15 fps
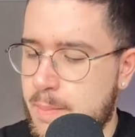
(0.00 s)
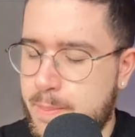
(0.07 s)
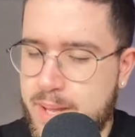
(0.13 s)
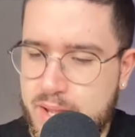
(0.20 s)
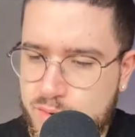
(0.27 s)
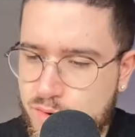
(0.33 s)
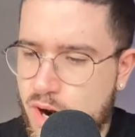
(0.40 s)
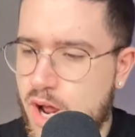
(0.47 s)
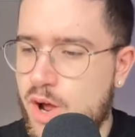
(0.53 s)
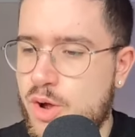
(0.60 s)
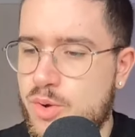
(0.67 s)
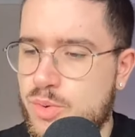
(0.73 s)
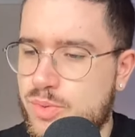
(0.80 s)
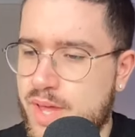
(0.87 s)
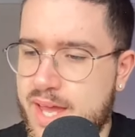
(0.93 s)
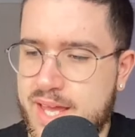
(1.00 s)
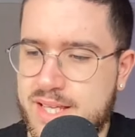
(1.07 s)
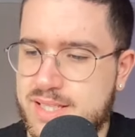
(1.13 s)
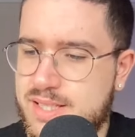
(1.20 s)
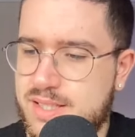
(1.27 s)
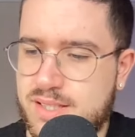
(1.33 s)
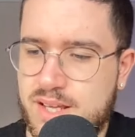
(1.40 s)
Piroe,
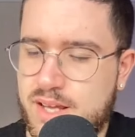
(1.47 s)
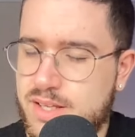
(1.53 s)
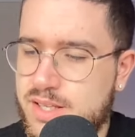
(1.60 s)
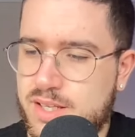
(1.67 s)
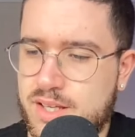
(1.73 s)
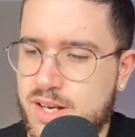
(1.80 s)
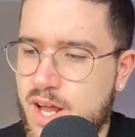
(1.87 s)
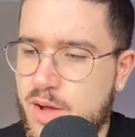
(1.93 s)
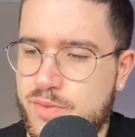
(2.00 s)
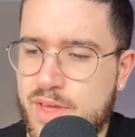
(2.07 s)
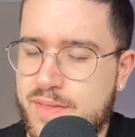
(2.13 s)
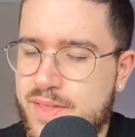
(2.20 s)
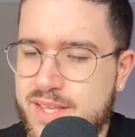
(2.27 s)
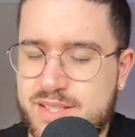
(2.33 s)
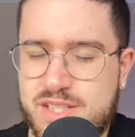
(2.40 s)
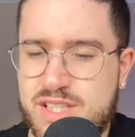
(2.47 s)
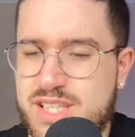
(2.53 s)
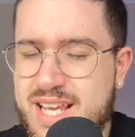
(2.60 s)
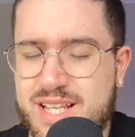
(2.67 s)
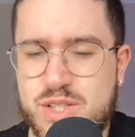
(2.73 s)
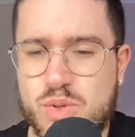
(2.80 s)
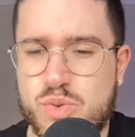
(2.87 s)
there's, you know, there's
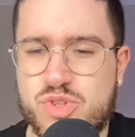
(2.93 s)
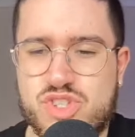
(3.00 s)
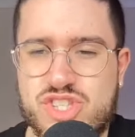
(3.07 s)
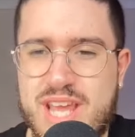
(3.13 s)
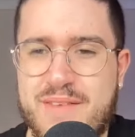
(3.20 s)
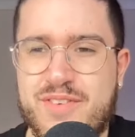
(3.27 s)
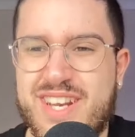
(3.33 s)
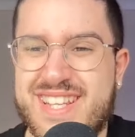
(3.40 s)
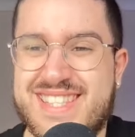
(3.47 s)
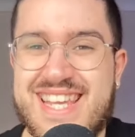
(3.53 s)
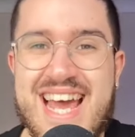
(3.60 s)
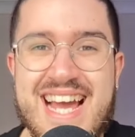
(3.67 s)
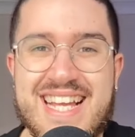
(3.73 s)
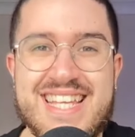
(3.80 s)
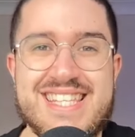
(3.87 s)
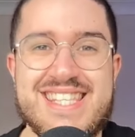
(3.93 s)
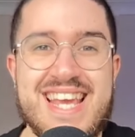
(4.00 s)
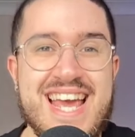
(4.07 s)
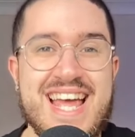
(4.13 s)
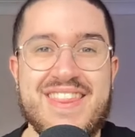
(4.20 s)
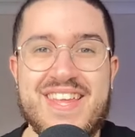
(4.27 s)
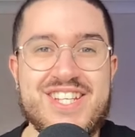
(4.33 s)
6 or 7 attackers.
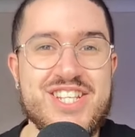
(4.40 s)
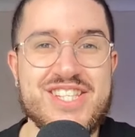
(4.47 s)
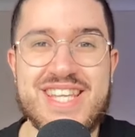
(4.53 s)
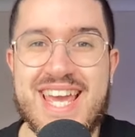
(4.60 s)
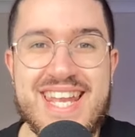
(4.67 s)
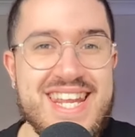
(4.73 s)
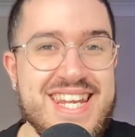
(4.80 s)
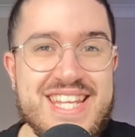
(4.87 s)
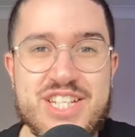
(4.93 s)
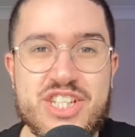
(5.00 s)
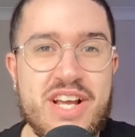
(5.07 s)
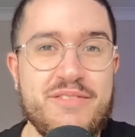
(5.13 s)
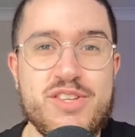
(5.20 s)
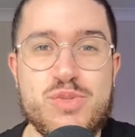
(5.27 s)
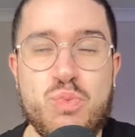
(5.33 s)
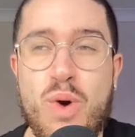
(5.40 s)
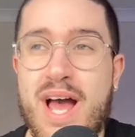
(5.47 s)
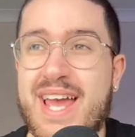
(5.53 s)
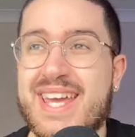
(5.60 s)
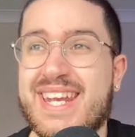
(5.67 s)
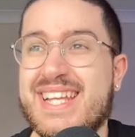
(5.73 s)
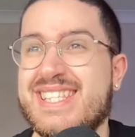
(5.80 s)
They're just getting in each other's
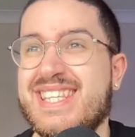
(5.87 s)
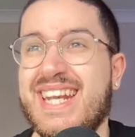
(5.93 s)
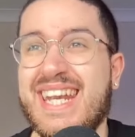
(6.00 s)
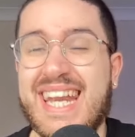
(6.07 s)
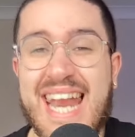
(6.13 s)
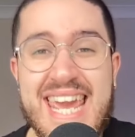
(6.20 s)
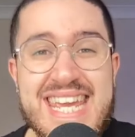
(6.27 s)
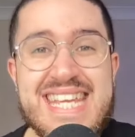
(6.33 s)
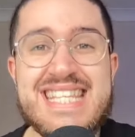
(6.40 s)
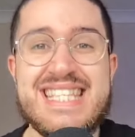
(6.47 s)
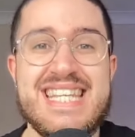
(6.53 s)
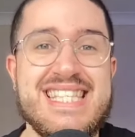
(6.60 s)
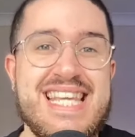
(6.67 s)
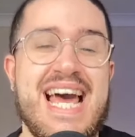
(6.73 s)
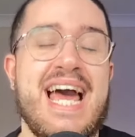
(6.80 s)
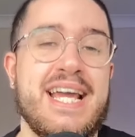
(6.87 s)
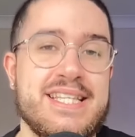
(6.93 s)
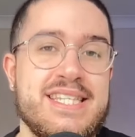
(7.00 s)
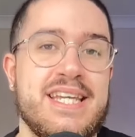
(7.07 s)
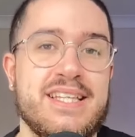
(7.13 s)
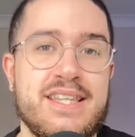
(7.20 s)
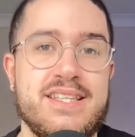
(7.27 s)
way, and it's a lazy
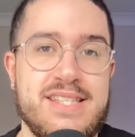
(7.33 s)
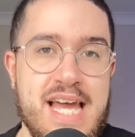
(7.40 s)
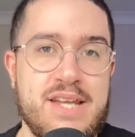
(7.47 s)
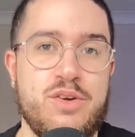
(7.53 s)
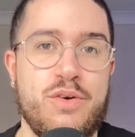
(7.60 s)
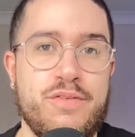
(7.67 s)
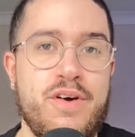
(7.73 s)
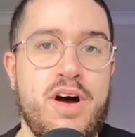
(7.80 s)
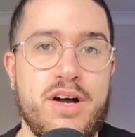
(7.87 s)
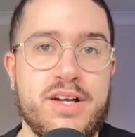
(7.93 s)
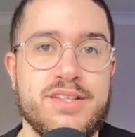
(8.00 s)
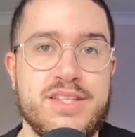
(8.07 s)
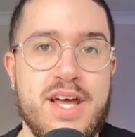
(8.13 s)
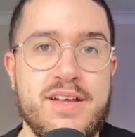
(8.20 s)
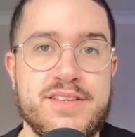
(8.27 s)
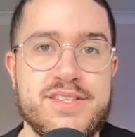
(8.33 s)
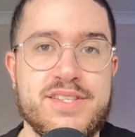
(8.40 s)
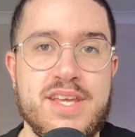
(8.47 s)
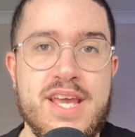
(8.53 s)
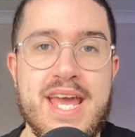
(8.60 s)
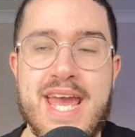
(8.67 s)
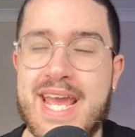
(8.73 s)
tactic that Daniel Farke does.
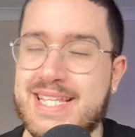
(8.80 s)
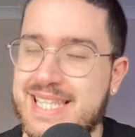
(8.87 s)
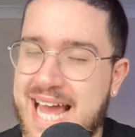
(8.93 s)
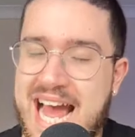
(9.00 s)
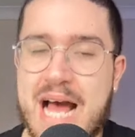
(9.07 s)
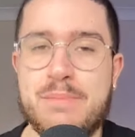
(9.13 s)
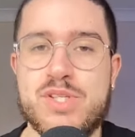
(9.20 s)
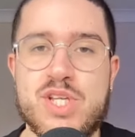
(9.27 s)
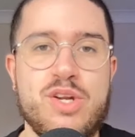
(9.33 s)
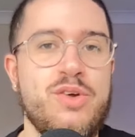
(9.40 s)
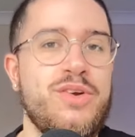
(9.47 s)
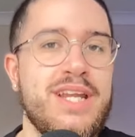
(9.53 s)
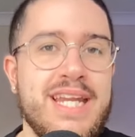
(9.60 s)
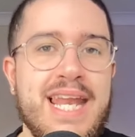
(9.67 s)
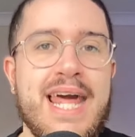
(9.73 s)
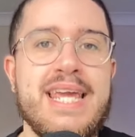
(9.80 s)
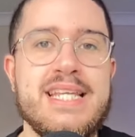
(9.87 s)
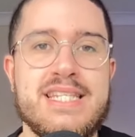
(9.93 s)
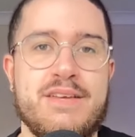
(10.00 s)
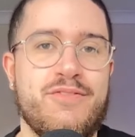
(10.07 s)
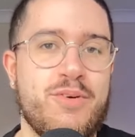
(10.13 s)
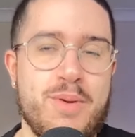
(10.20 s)
It's absolutely
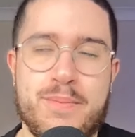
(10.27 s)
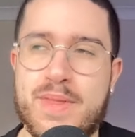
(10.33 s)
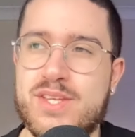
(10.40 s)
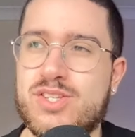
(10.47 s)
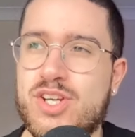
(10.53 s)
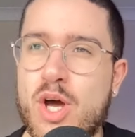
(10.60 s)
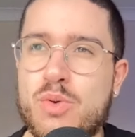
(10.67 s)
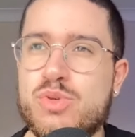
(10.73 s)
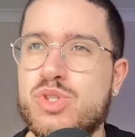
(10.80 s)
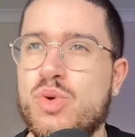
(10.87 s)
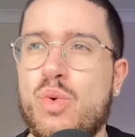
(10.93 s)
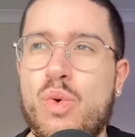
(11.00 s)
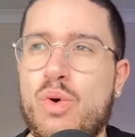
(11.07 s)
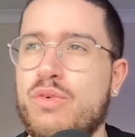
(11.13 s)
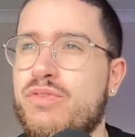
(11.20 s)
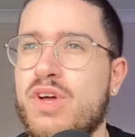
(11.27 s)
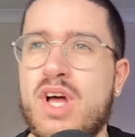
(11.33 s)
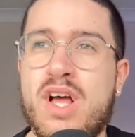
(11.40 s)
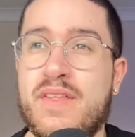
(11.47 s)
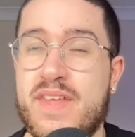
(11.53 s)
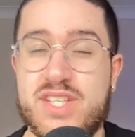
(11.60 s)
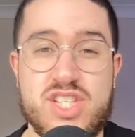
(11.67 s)
lazy from him. There's no sort of,
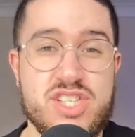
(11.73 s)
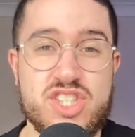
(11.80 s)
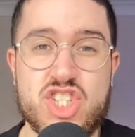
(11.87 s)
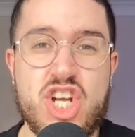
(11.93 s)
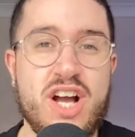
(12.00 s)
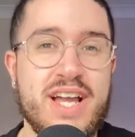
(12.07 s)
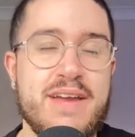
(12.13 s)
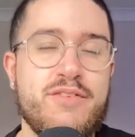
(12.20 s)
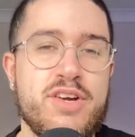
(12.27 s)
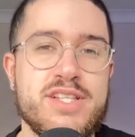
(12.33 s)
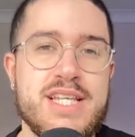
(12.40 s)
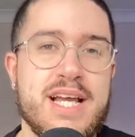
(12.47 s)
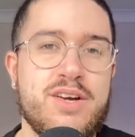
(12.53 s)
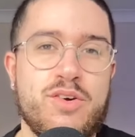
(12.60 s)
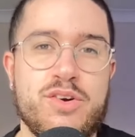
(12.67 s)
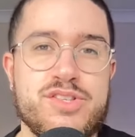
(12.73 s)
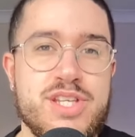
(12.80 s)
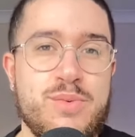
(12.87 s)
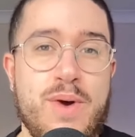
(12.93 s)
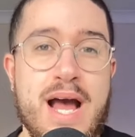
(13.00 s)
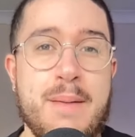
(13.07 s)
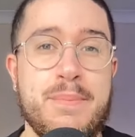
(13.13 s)
let's just chuck every attacker on and
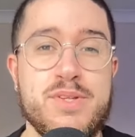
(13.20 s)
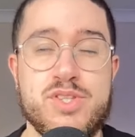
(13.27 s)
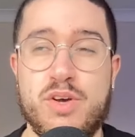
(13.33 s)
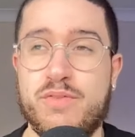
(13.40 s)
see what happens.